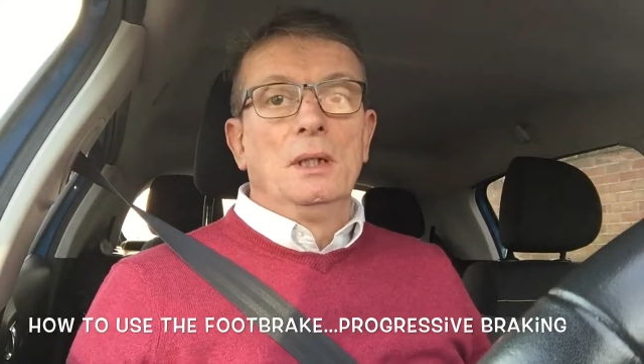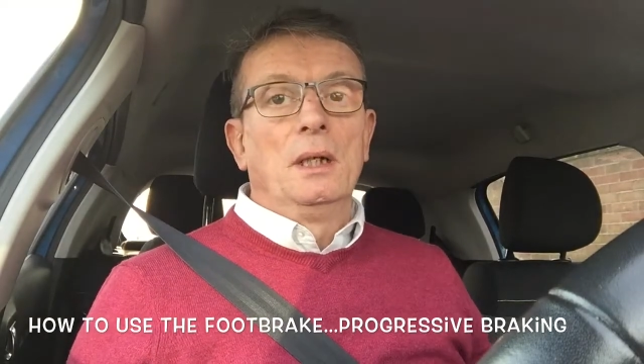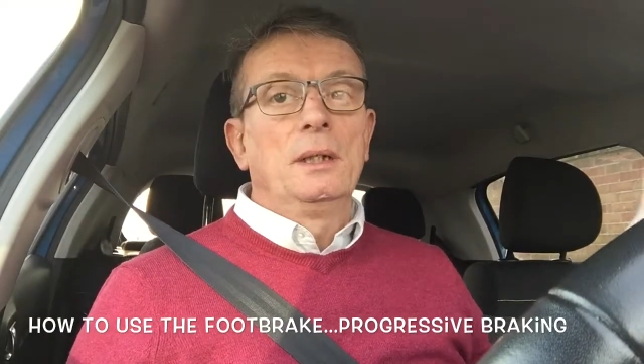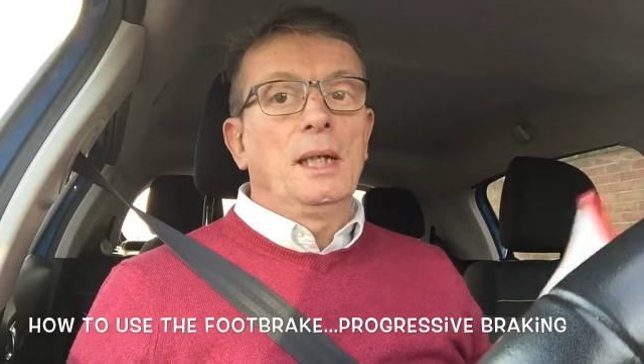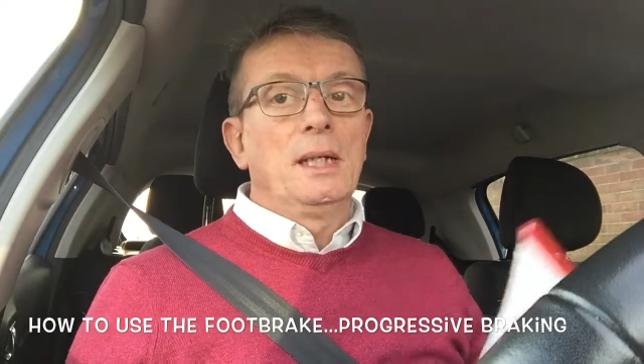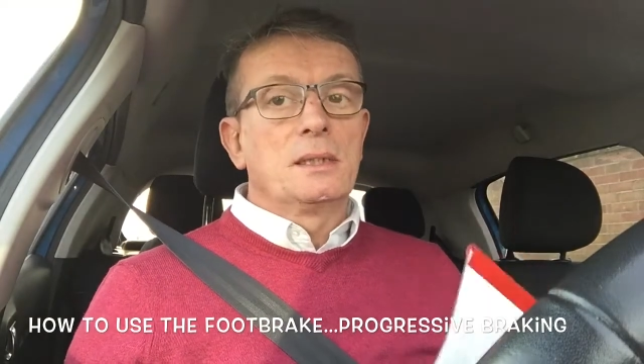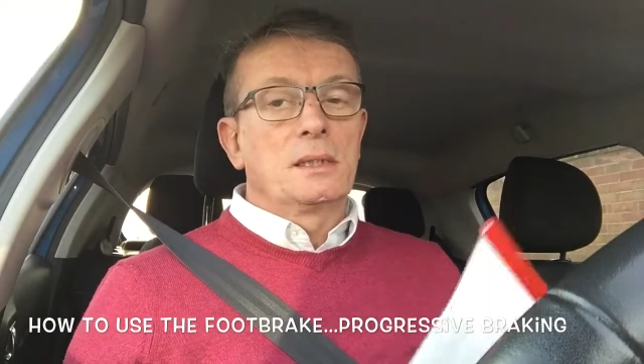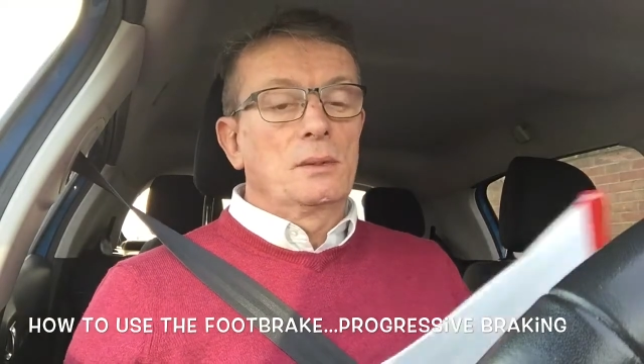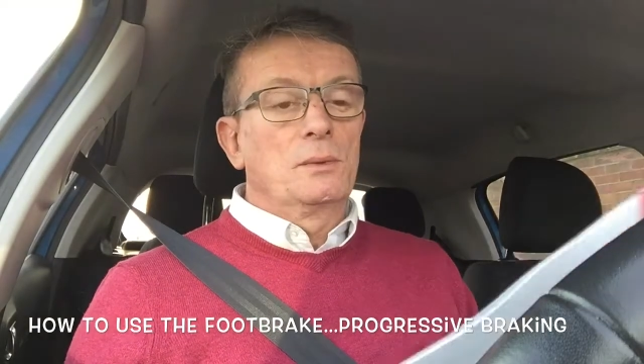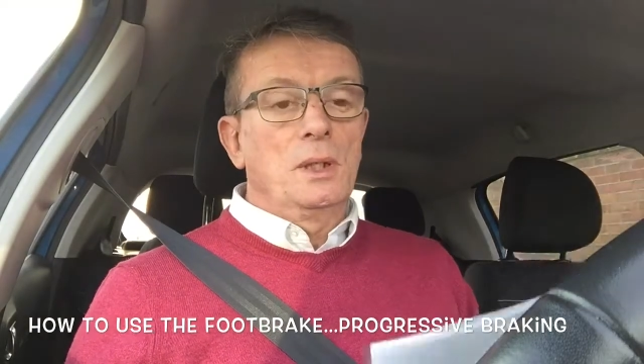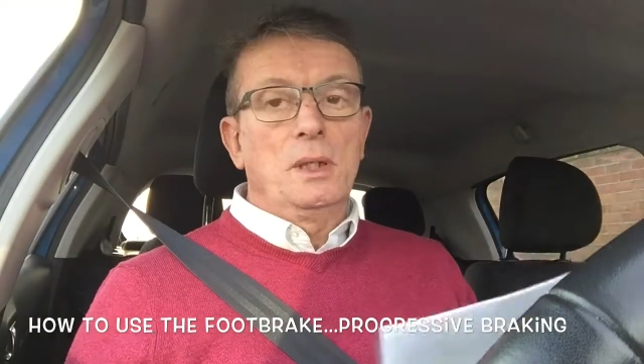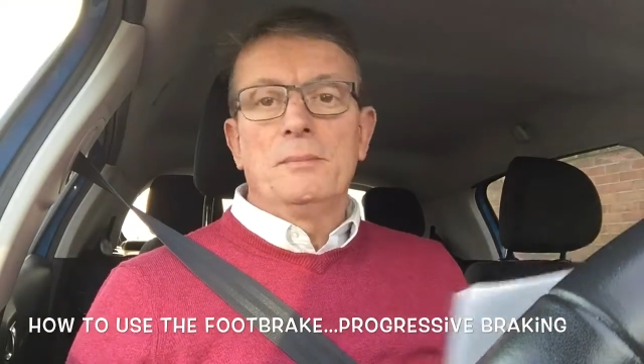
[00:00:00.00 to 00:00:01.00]
Okay, so
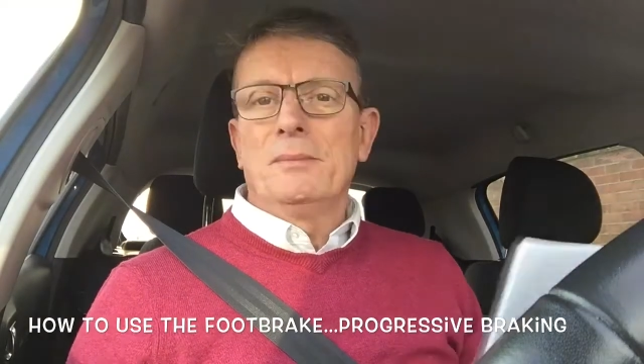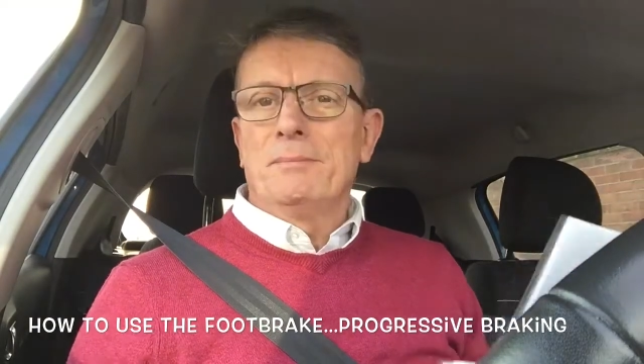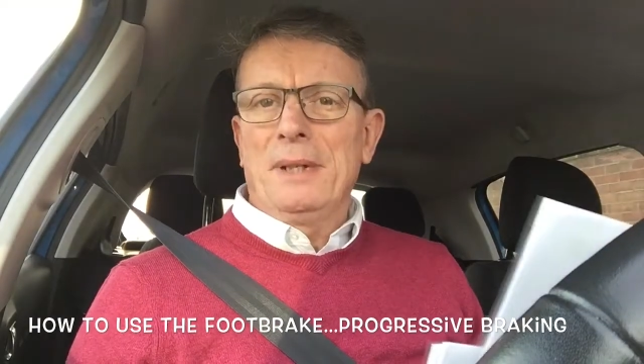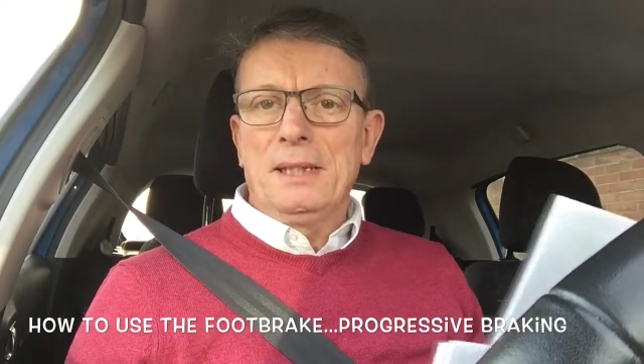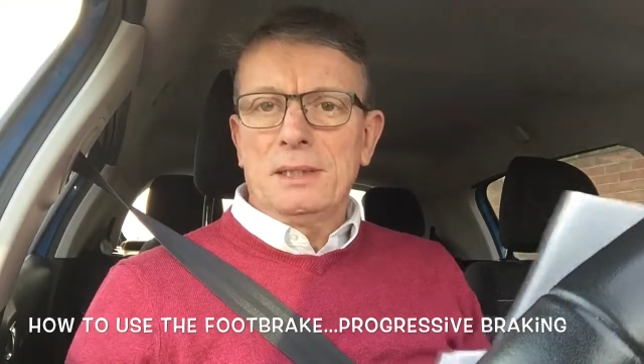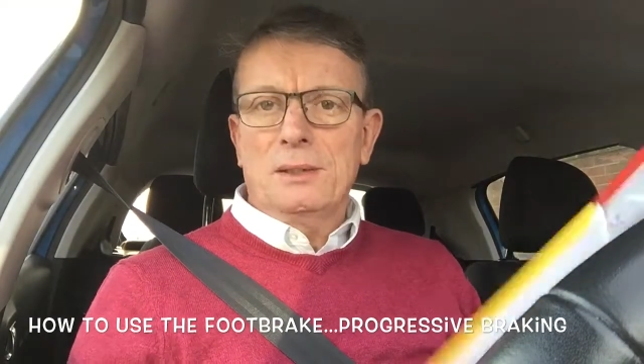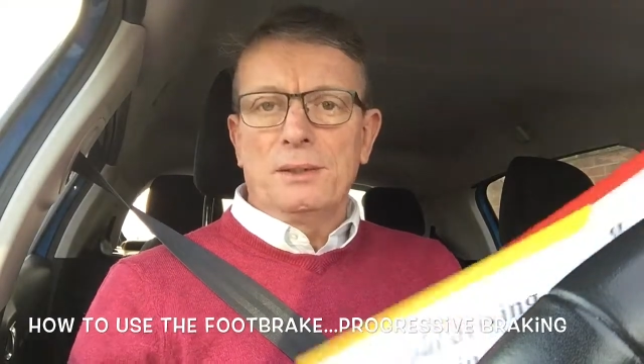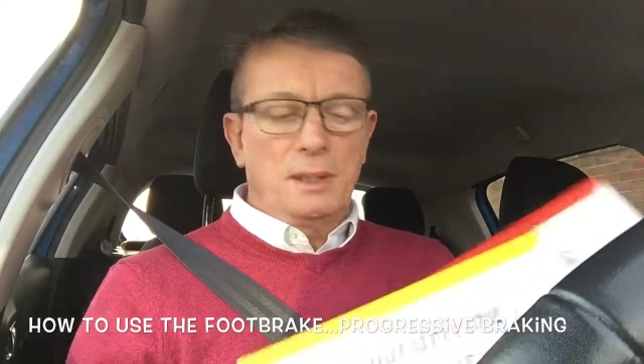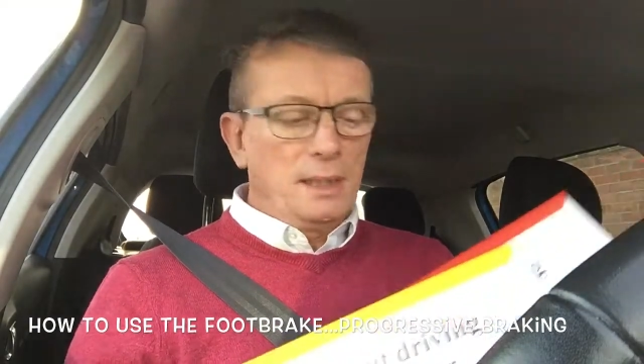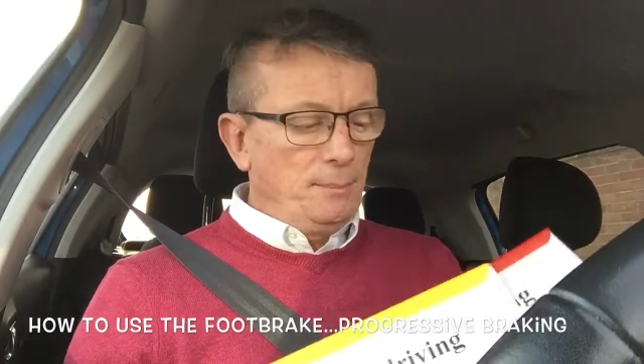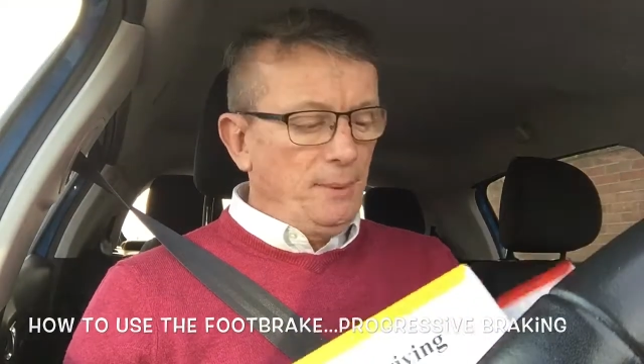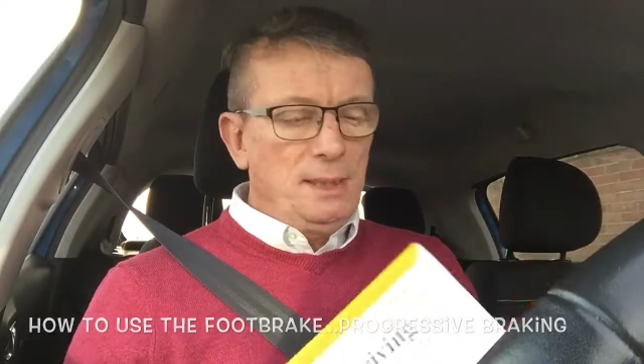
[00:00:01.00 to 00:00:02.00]

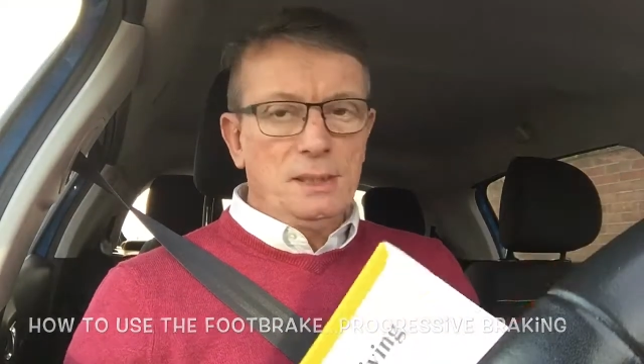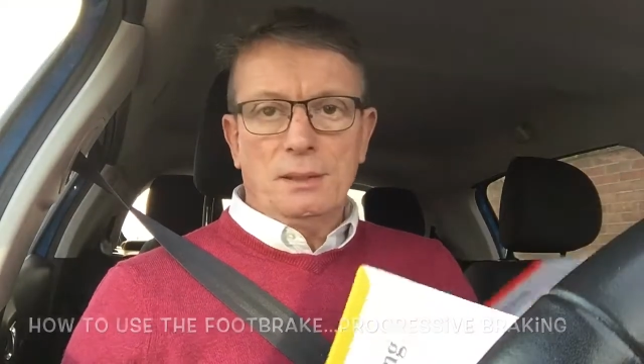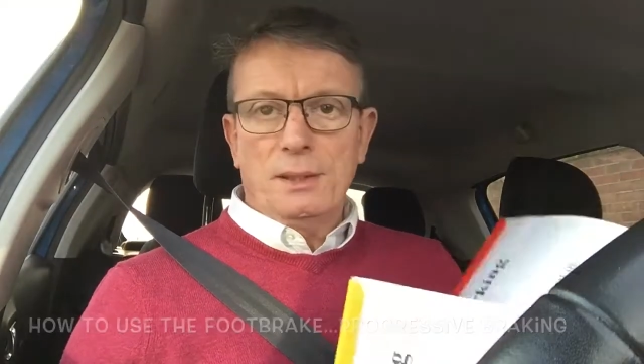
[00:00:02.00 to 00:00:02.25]
they're based